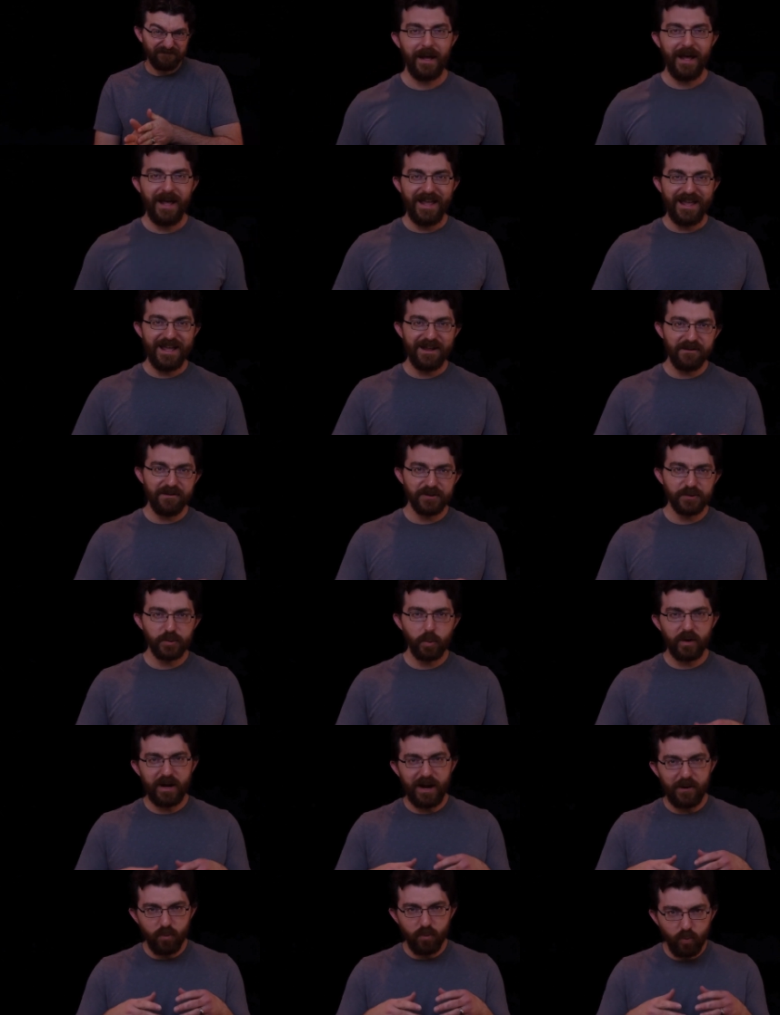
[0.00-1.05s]
Here's
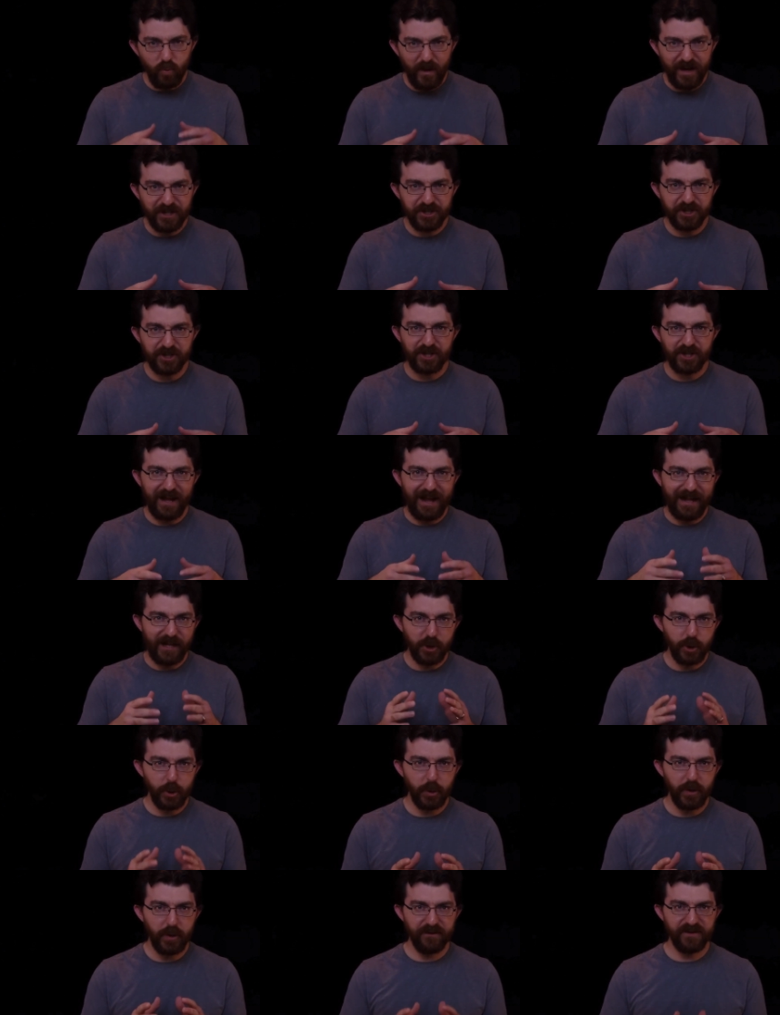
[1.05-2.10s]
what I wish I
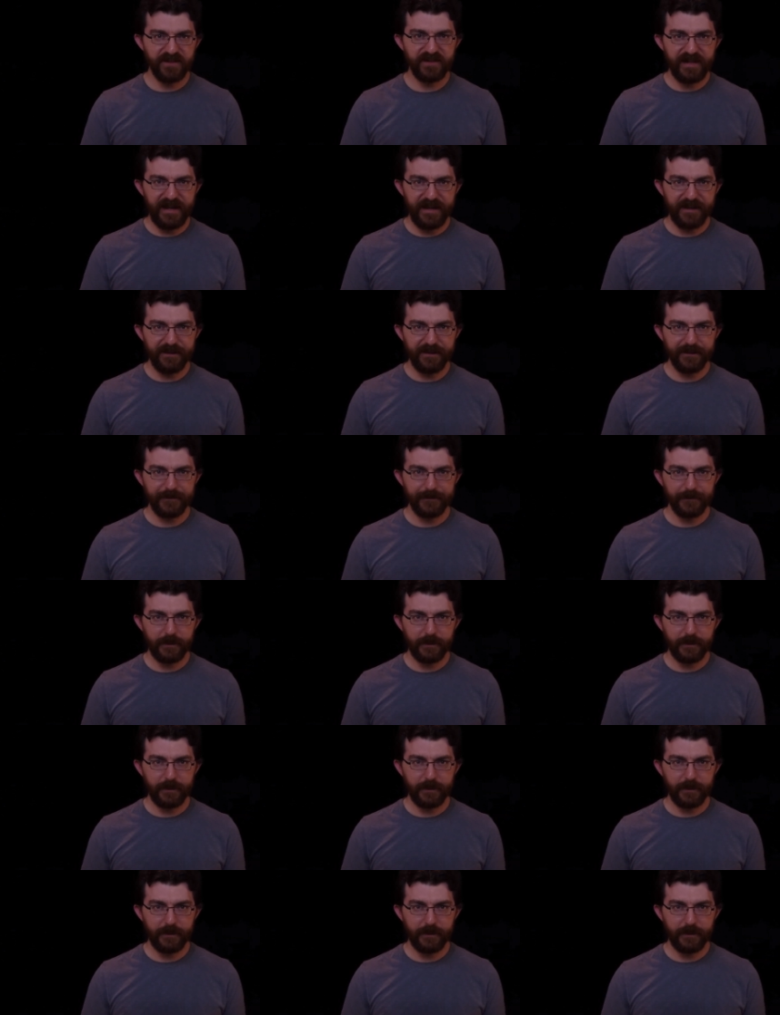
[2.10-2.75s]
could have said.